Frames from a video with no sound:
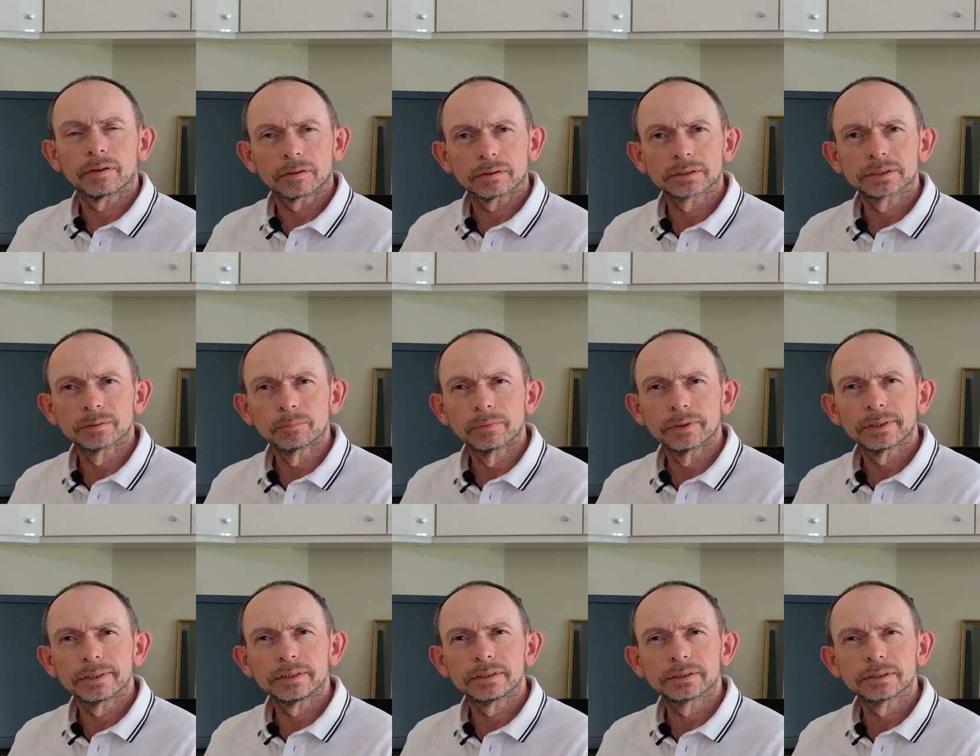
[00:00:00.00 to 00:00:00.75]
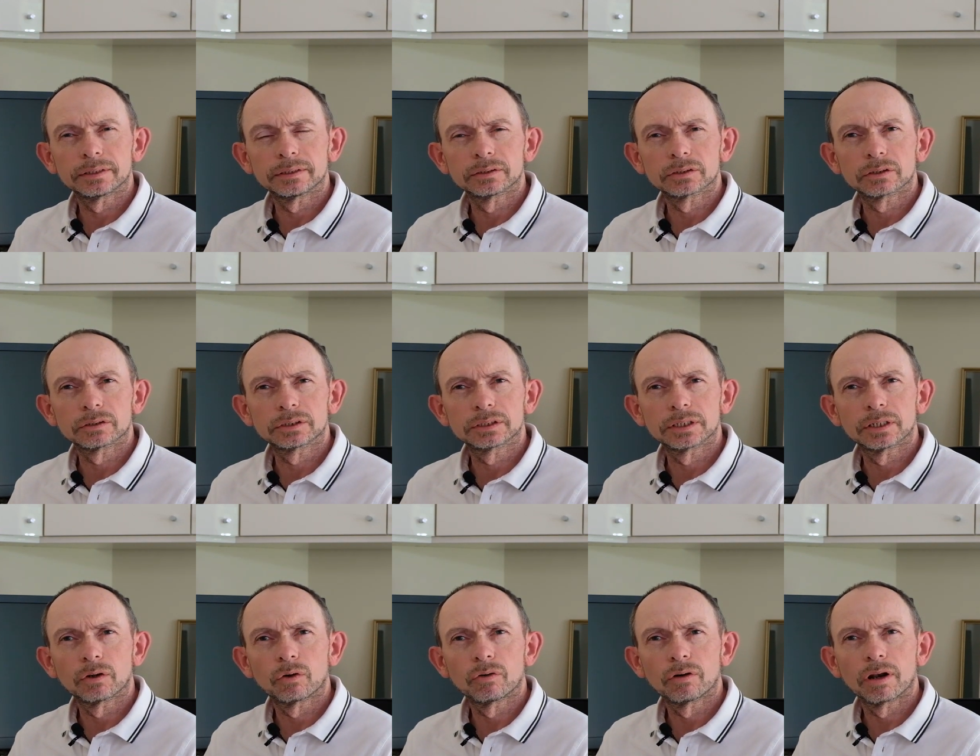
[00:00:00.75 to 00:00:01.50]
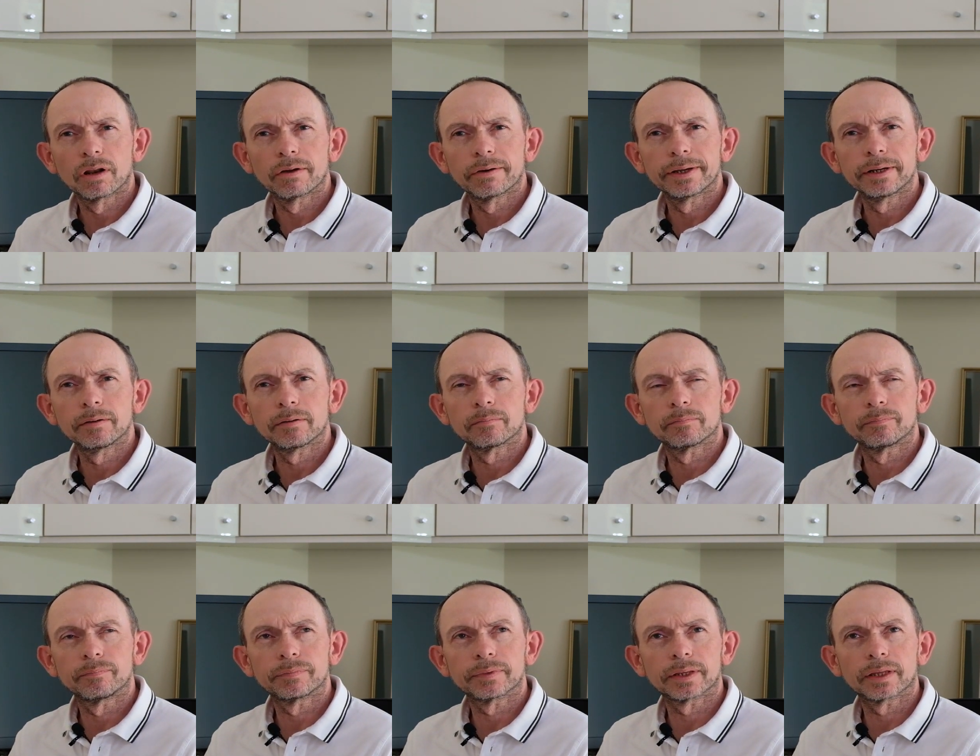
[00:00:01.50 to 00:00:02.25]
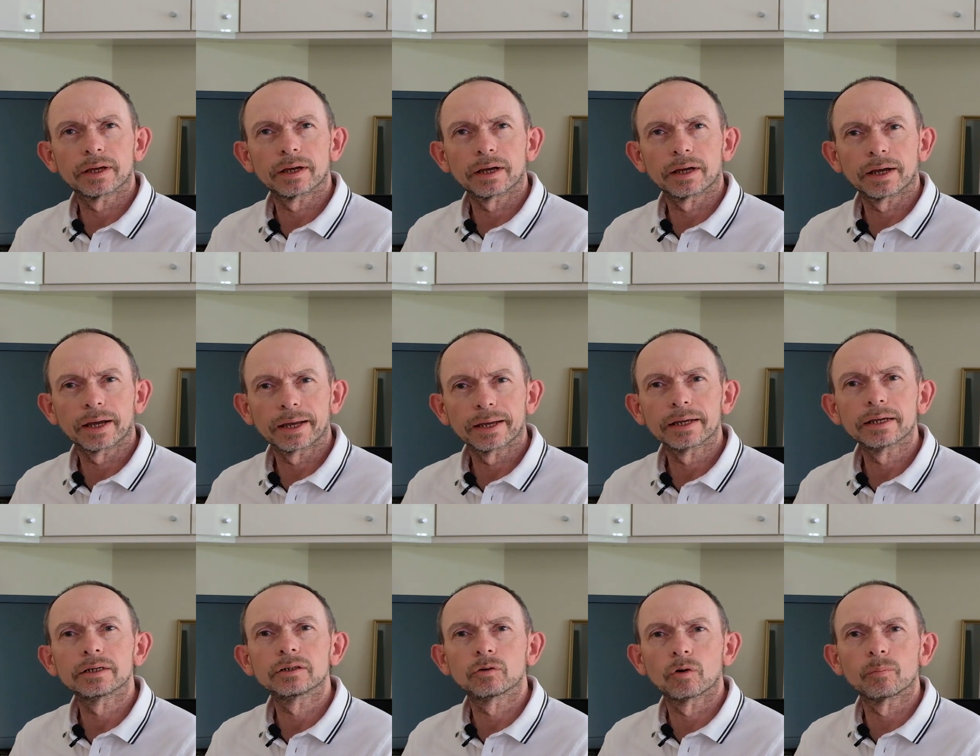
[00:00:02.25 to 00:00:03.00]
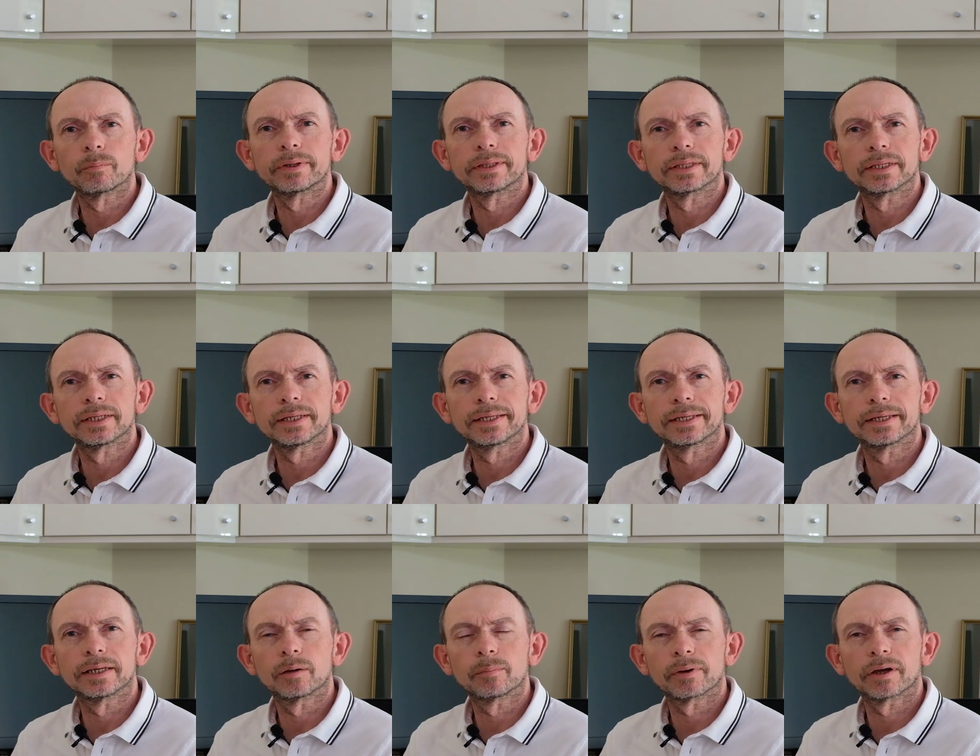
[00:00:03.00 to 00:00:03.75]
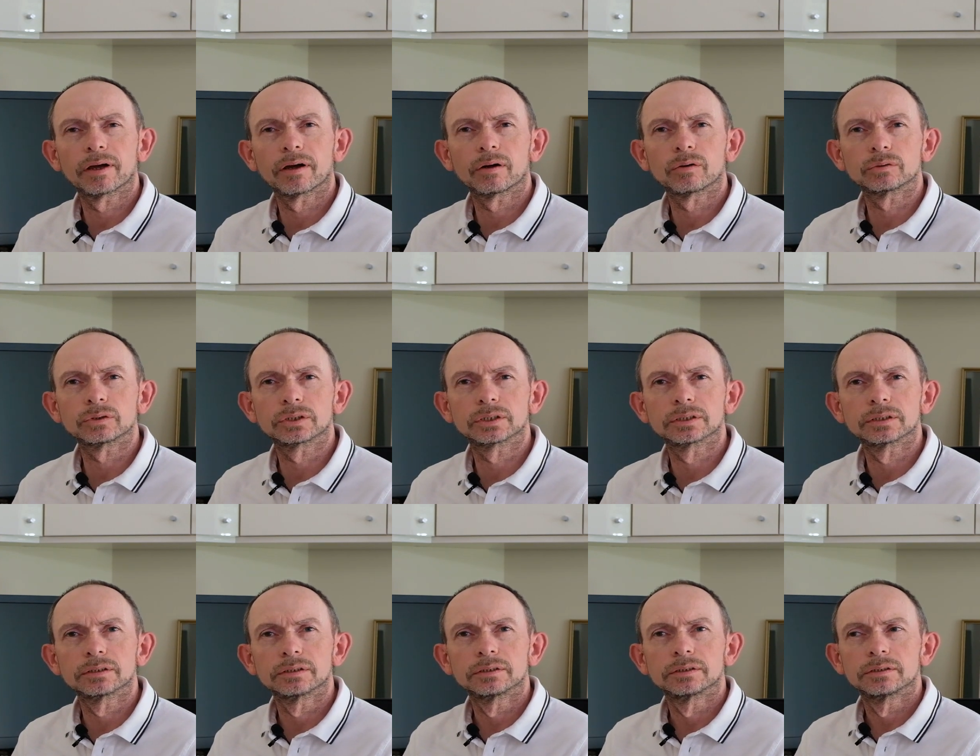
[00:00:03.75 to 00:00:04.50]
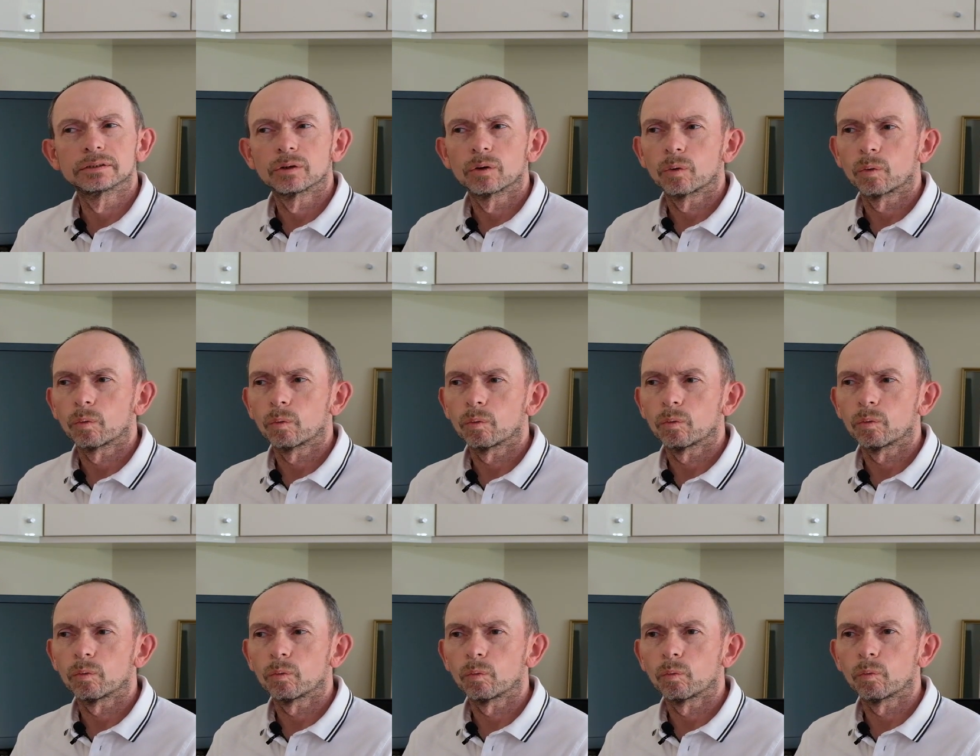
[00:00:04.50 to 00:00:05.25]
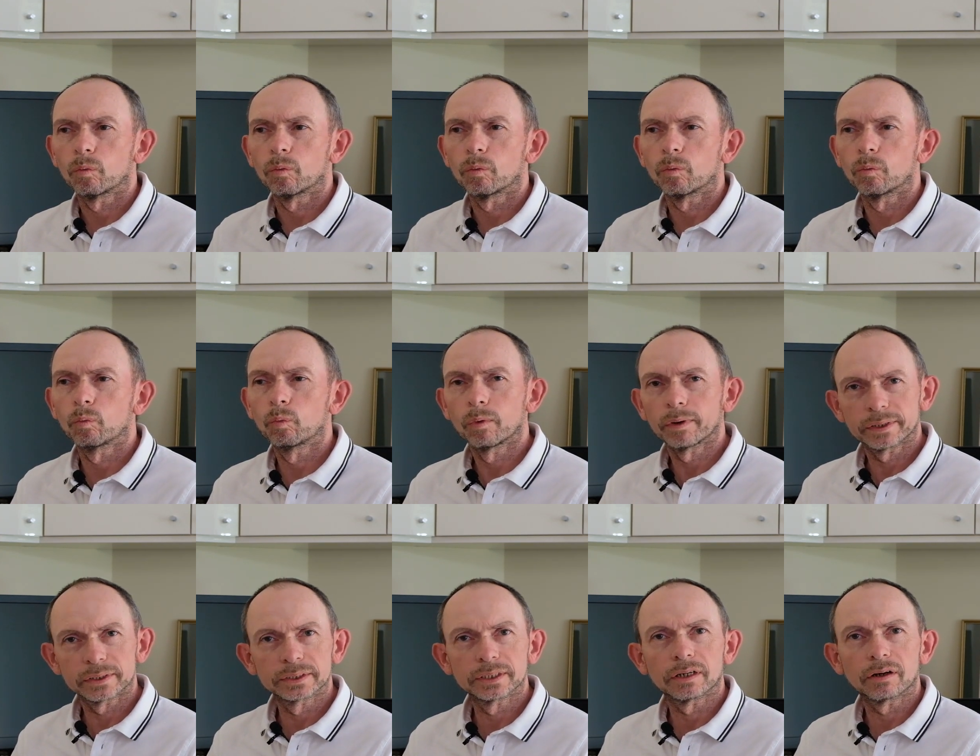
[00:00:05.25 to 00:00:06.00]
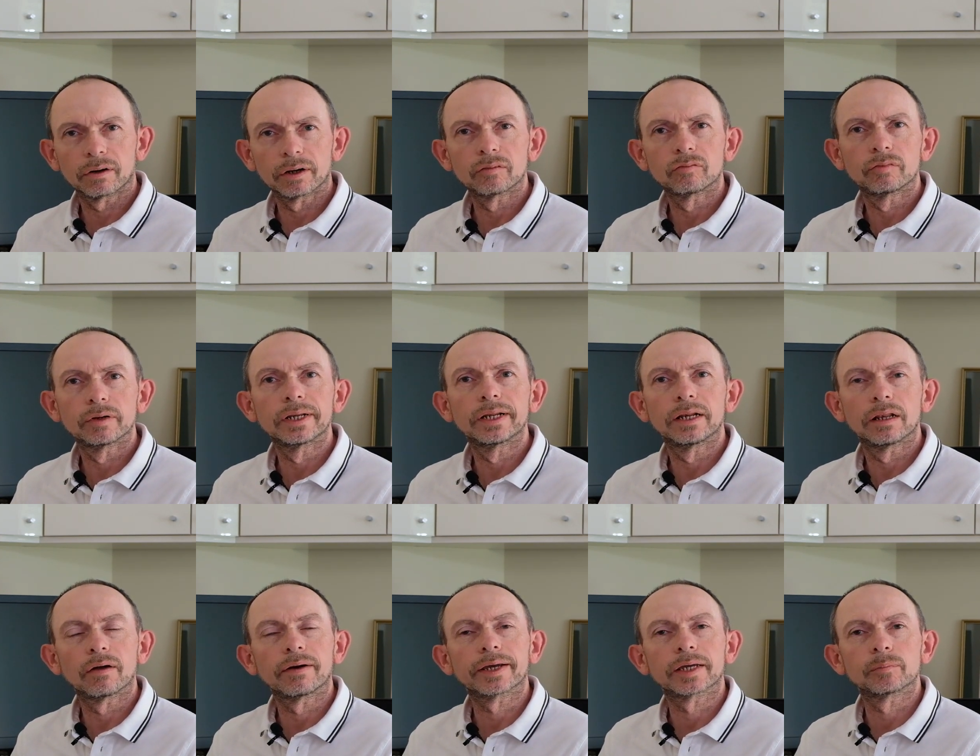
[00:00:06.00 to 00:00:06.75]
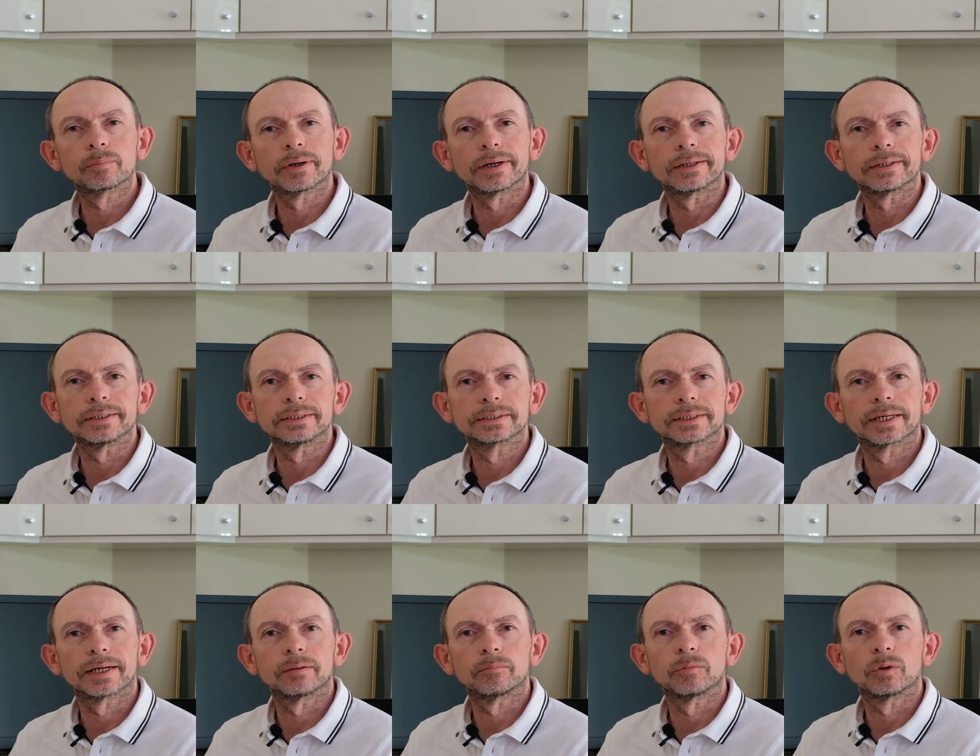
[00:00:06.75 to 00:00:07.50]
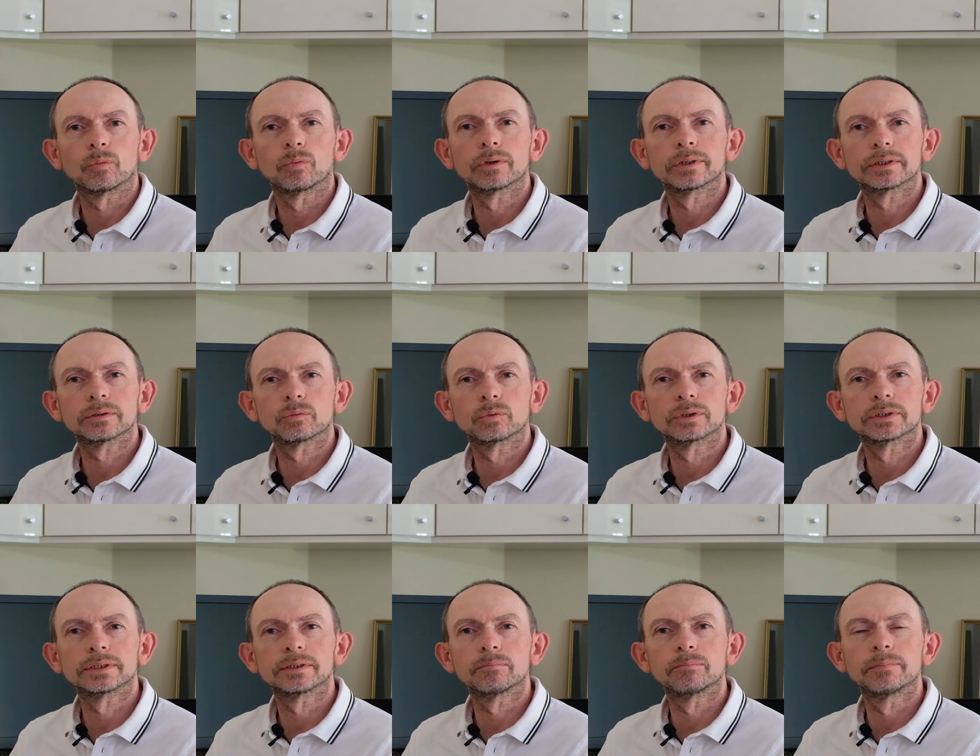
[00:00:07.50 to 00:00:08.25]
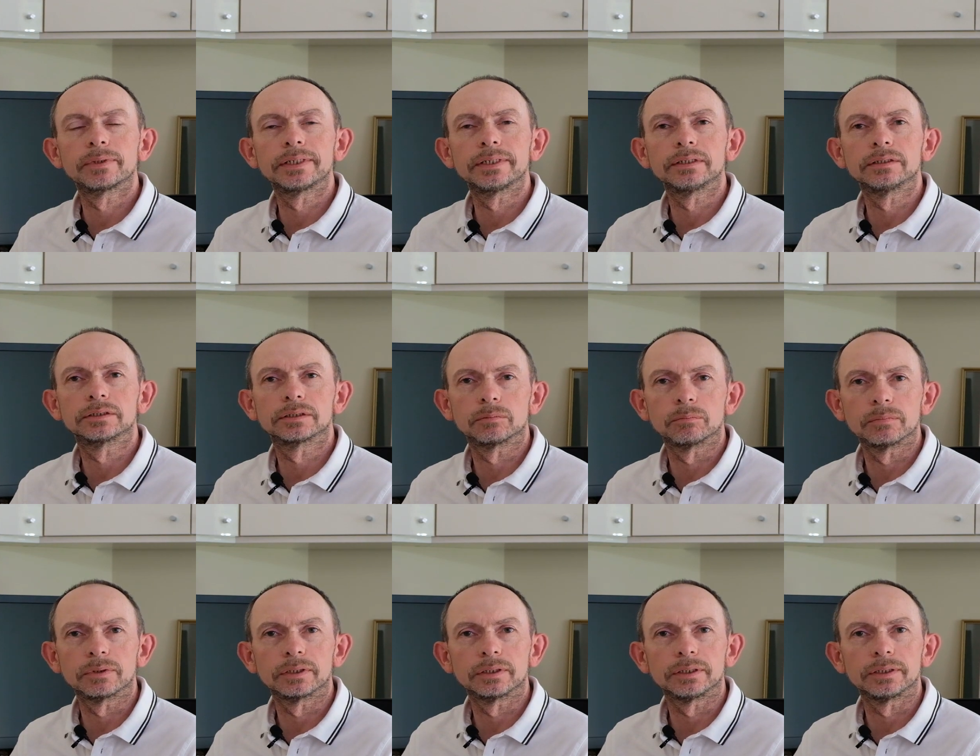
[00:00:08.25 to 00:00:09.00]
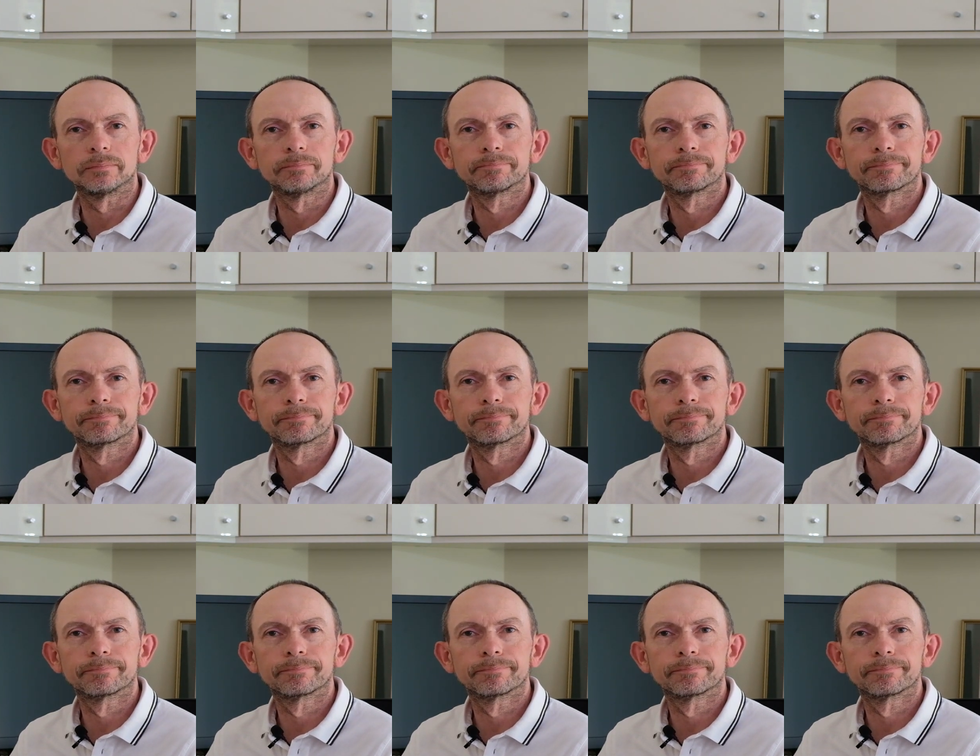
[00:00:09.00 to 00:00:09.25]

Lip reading: Some of the things I'd seen online had got me thinking about what is it I really like about this camera, what does it mean to me?